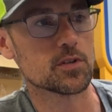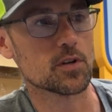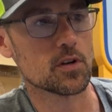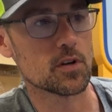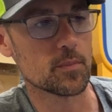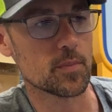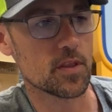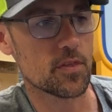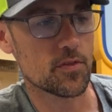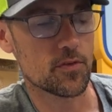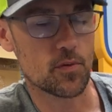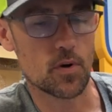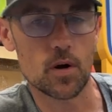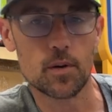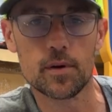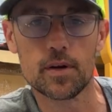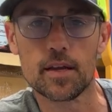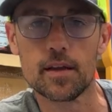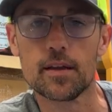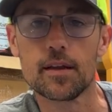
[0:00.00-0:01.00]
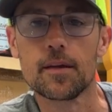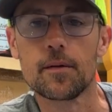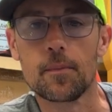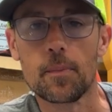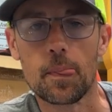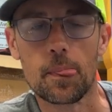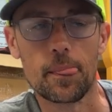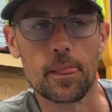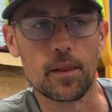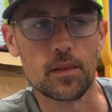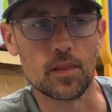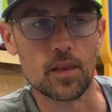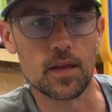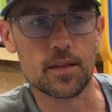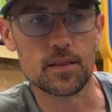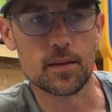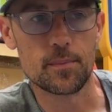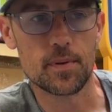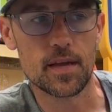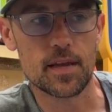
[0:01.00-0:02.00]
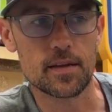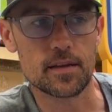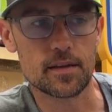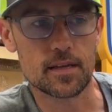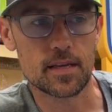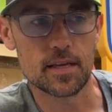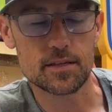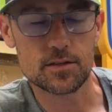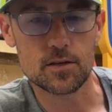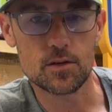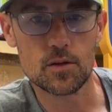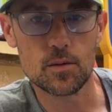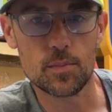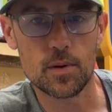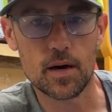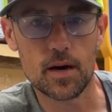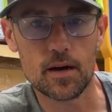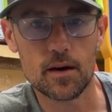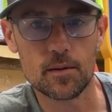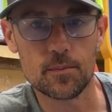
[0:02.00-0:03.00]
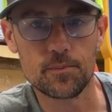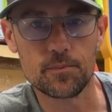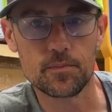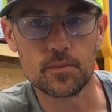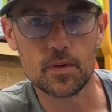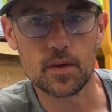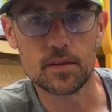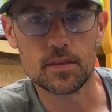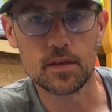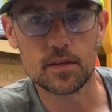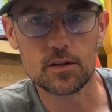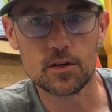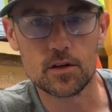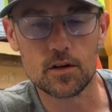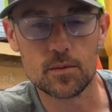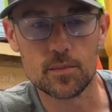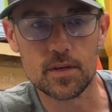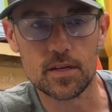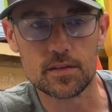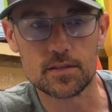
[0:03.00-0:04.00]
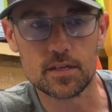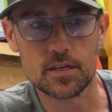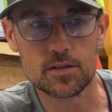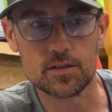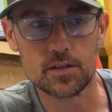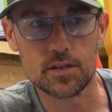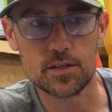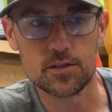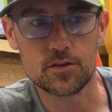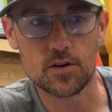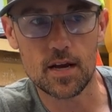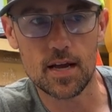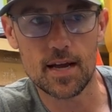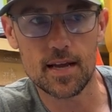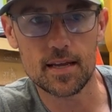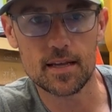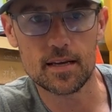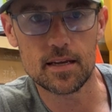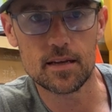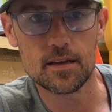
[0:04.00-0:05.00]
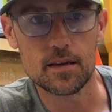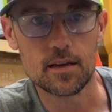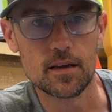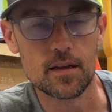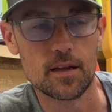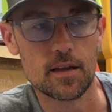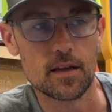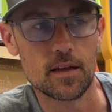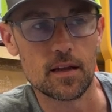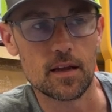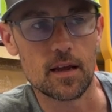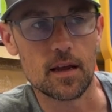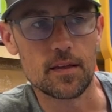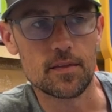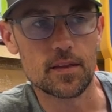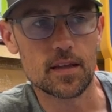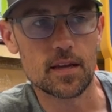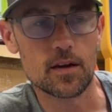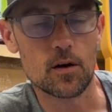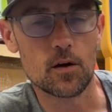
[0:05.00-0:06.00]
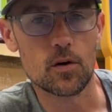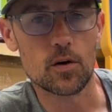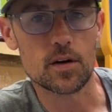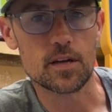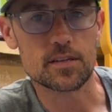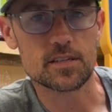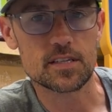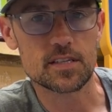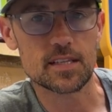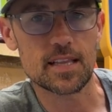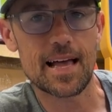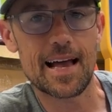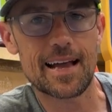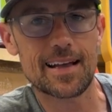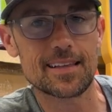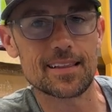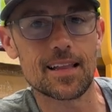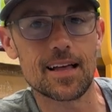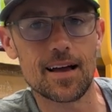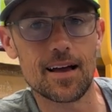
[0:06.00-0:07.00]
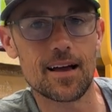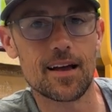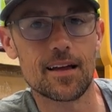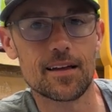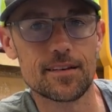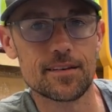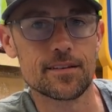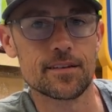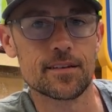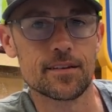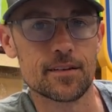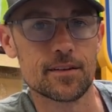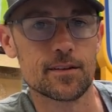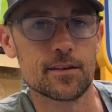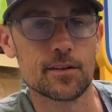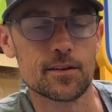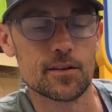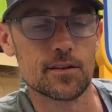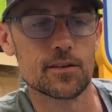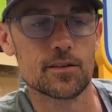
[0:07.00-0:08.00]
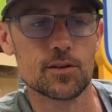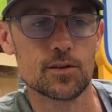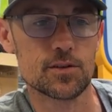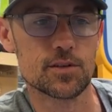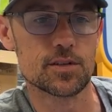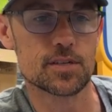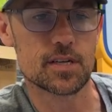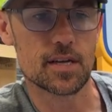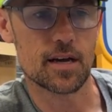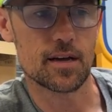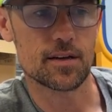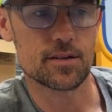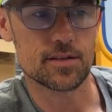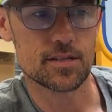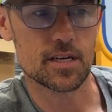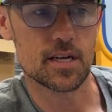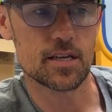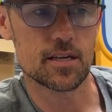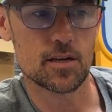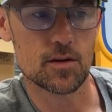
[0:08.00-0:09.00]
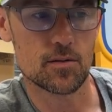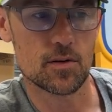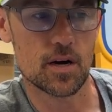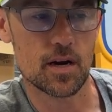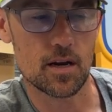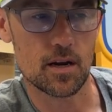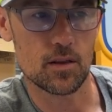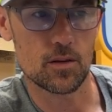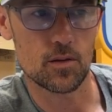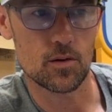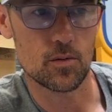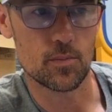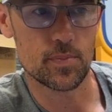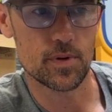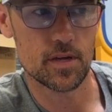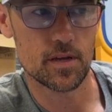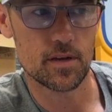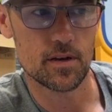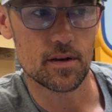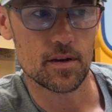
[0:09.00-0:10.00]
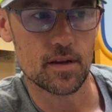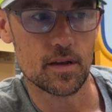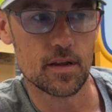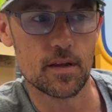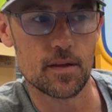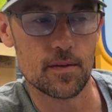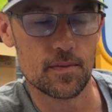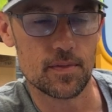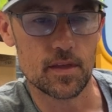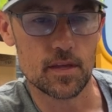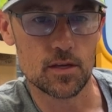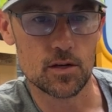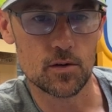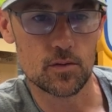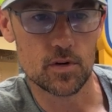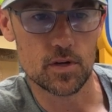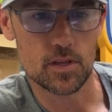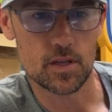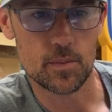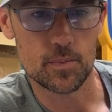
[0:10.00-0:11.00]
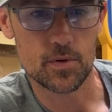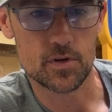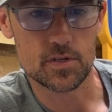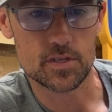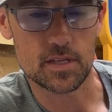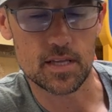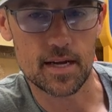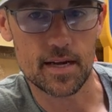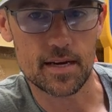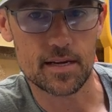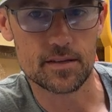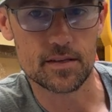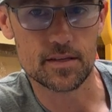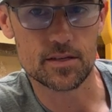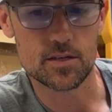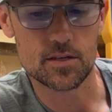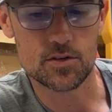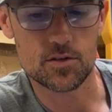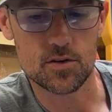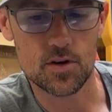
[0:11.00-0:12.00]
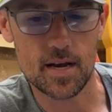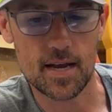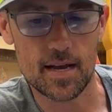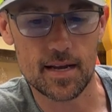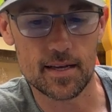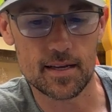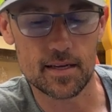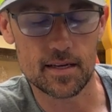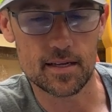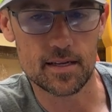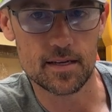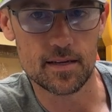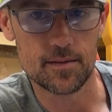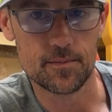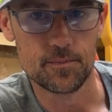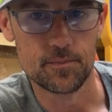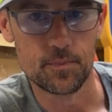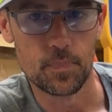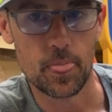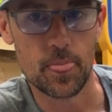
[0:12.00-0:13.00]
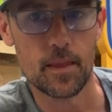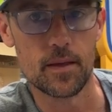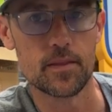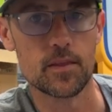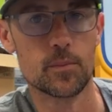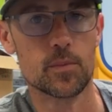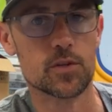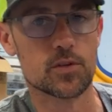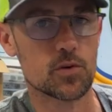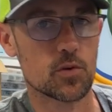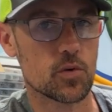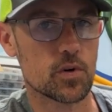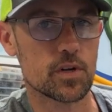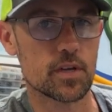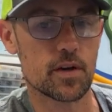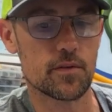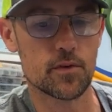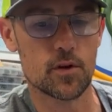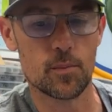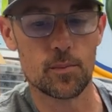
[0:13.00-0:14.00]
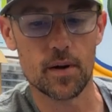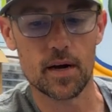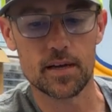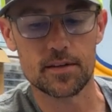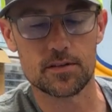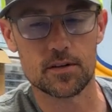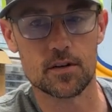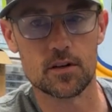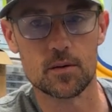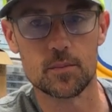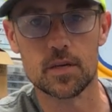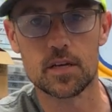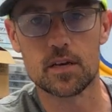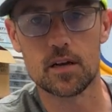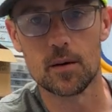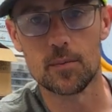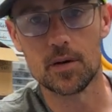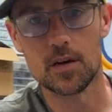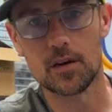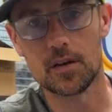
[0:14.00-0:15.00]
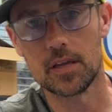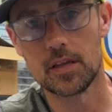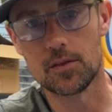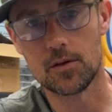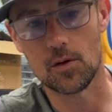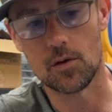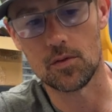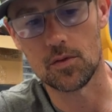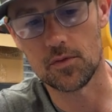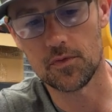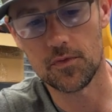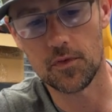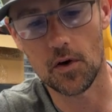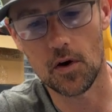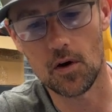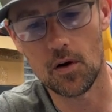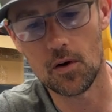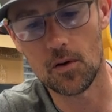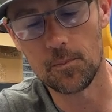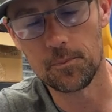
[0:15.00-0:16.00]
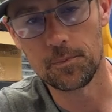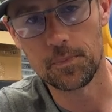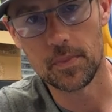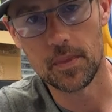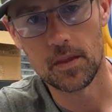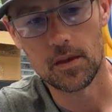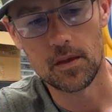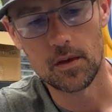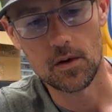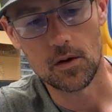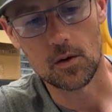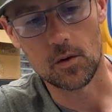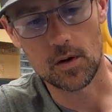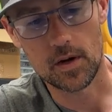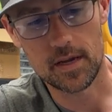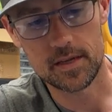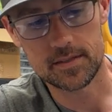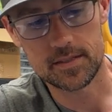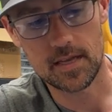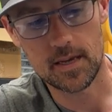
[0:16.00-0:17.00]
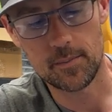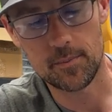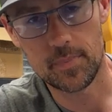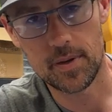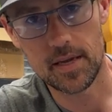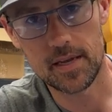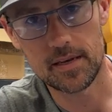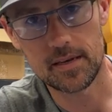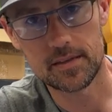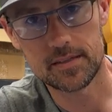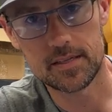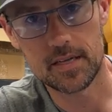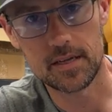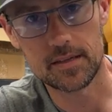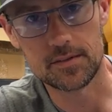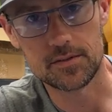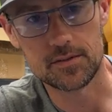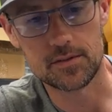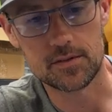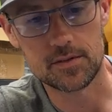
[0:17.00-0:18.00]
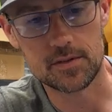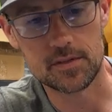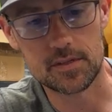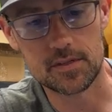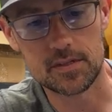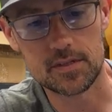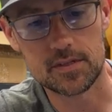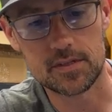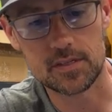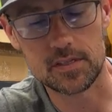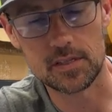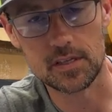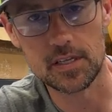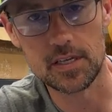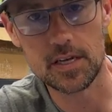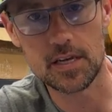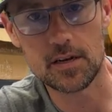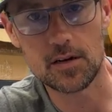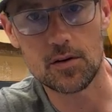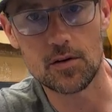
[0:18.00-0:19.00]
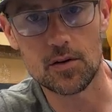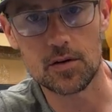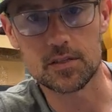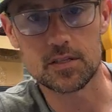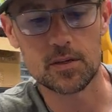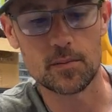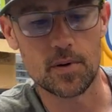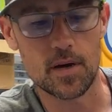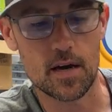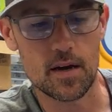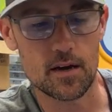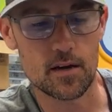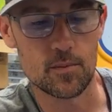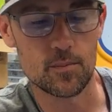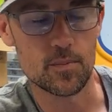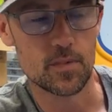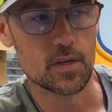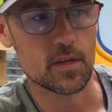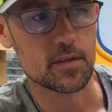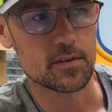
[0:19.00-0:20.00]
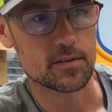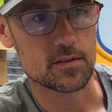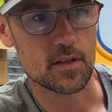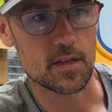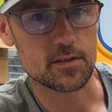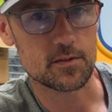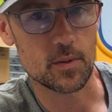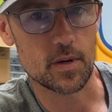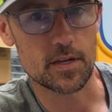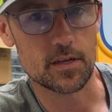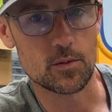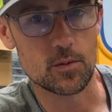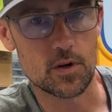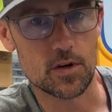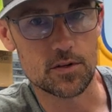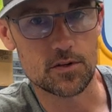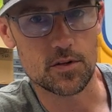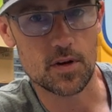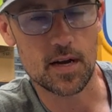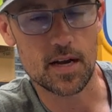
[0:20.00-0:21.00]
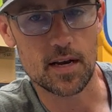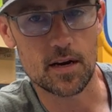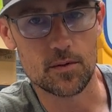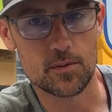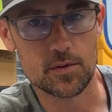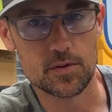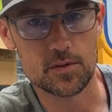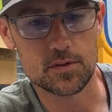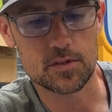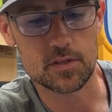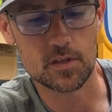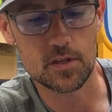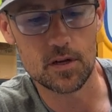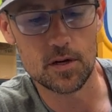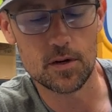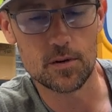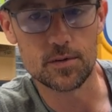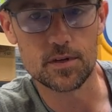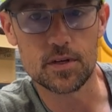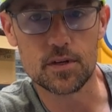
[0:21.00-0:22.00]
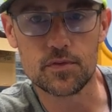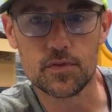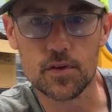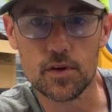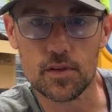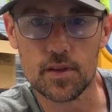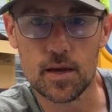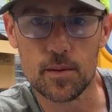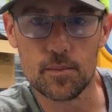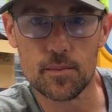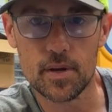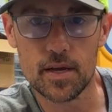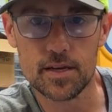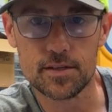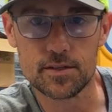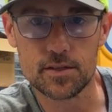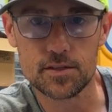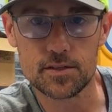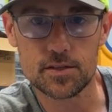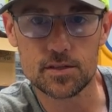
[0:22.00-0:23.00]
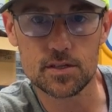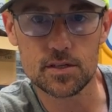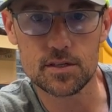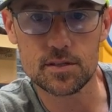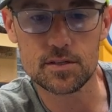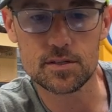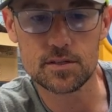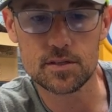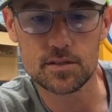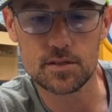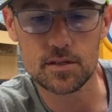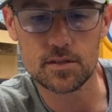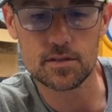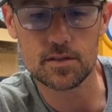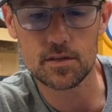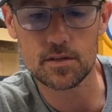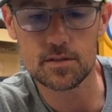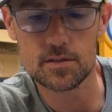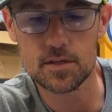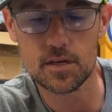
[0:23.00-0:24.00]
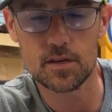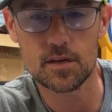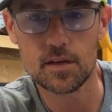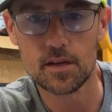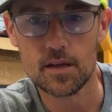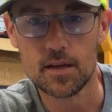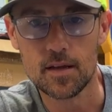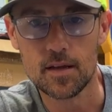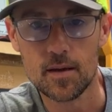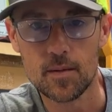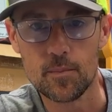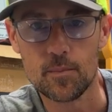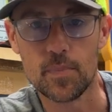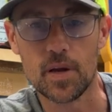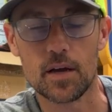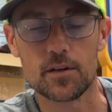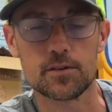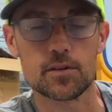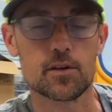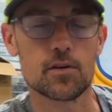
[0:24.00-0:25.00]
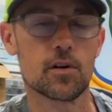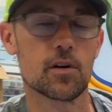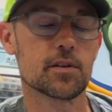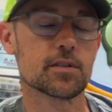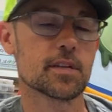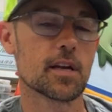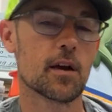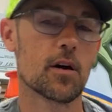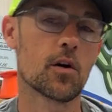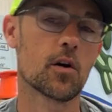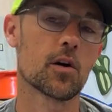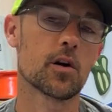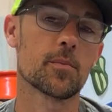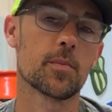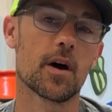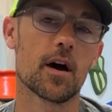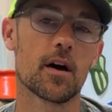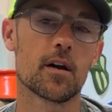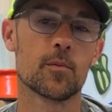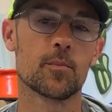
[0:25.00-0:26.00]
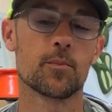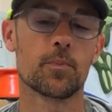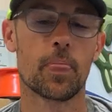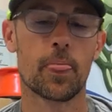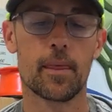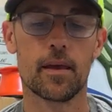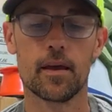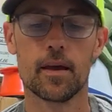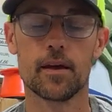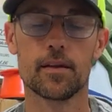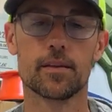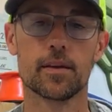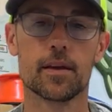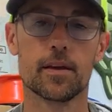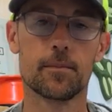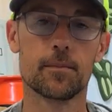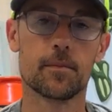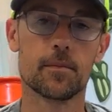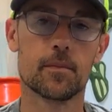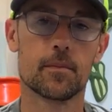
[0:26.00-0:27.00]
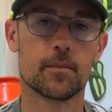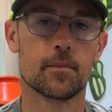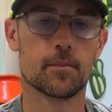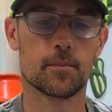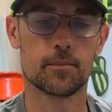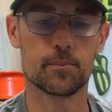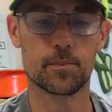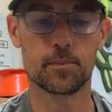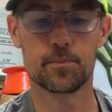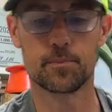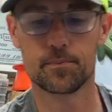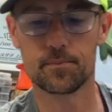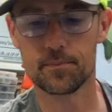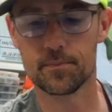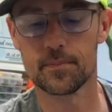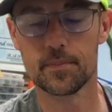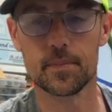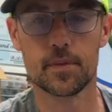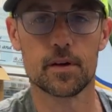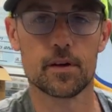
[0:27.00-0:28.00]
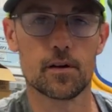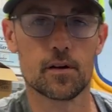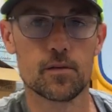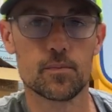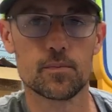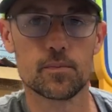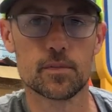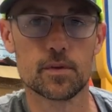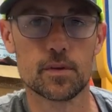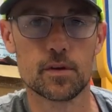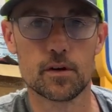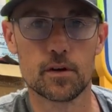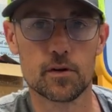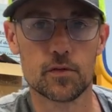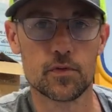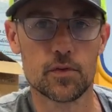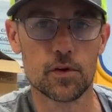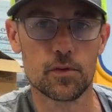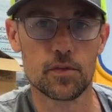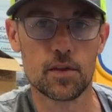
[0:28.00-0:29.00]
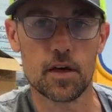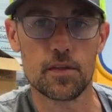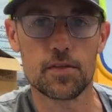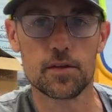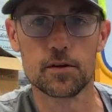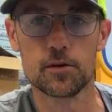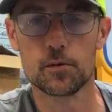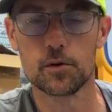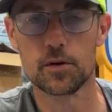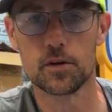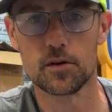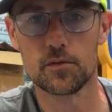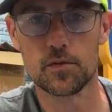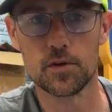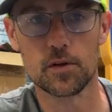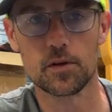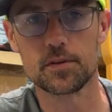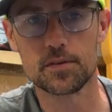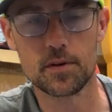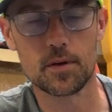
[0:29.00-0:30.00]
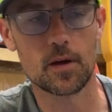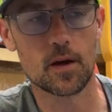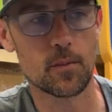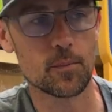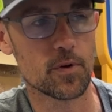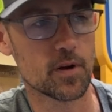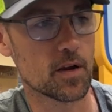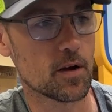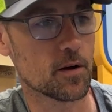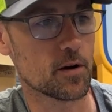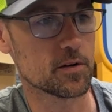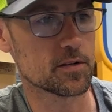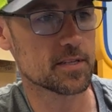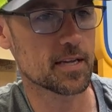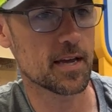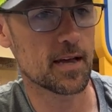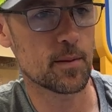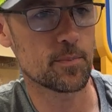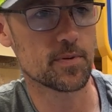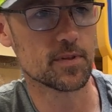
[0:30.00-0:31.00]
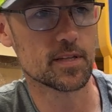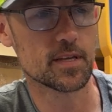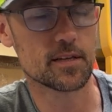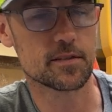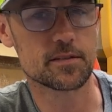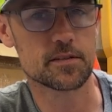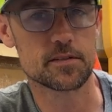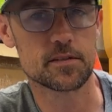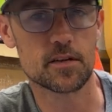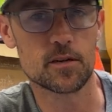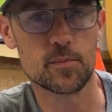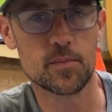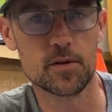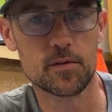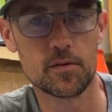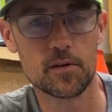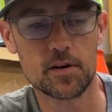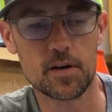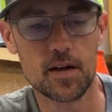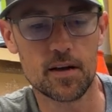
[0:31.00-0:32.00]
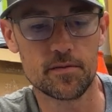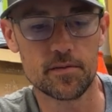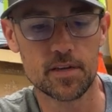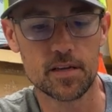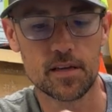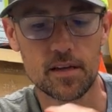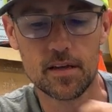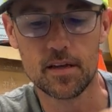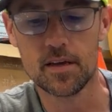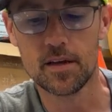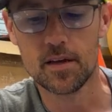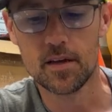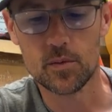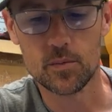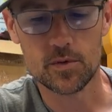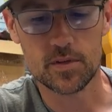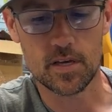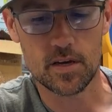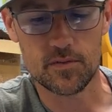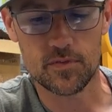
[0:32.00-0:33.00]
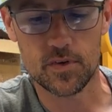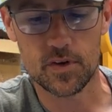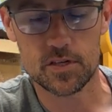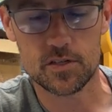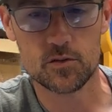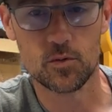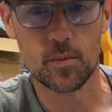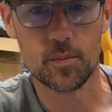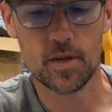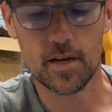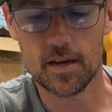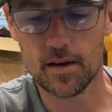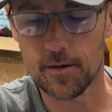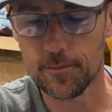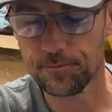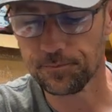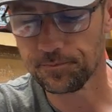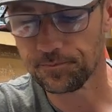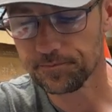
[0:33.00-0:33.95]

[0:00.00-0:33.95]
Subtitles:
you're going to be throwing it, letting the bait get to the bottom, and then you're going to be essentially dragging it, and then on a slack line, you'll just kind of shake your rod a little bit, then you reel up your slack, and then just drag it again. The majority of your bites are going to be coming either on the fall or as that bait is getting slid across the bottom. So that's why you want to drag it real slow, and you can feel that bait just tick, tick, tick, tick, tick, bounce across that hard bottom, and then they're gonna feel nothing, or you're gonna feel a big hard tap, and then it's just gonna be real heavy with that fish swimming out.